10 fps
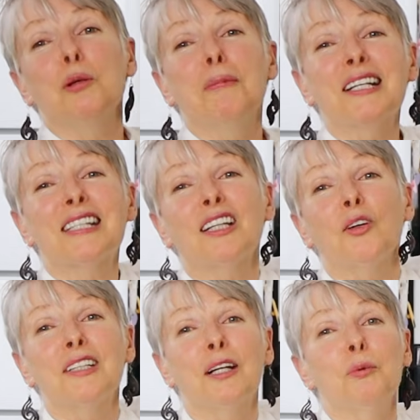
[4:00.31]
we mix it
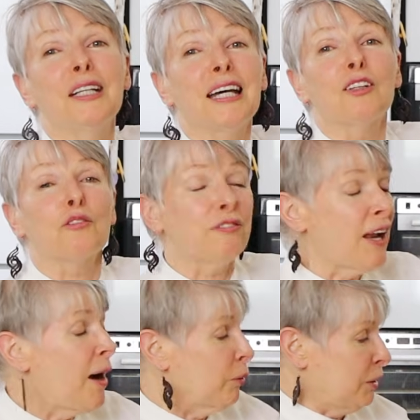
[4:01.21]
until we get the
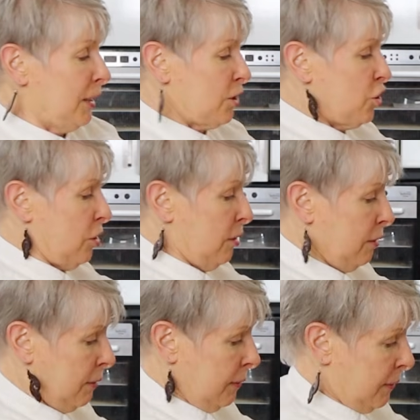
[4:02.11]
flour texture.
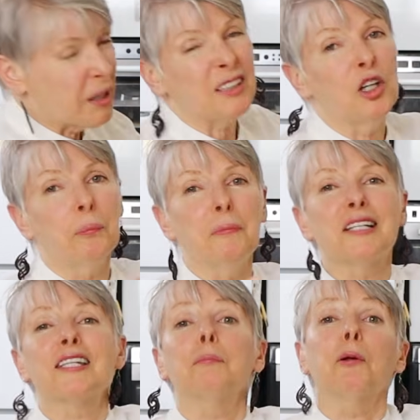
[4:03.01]
Not
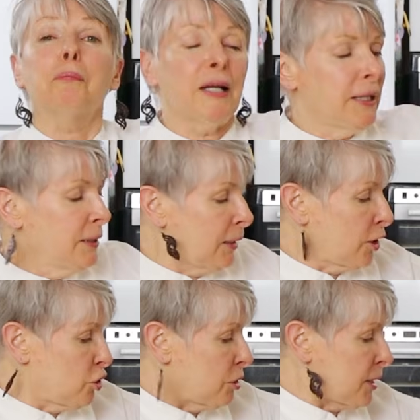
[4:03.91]
mix it, but blend it,
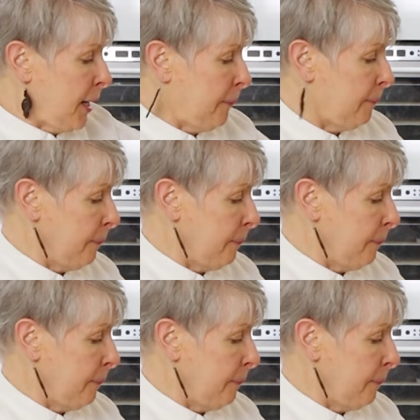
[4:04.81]
I should say.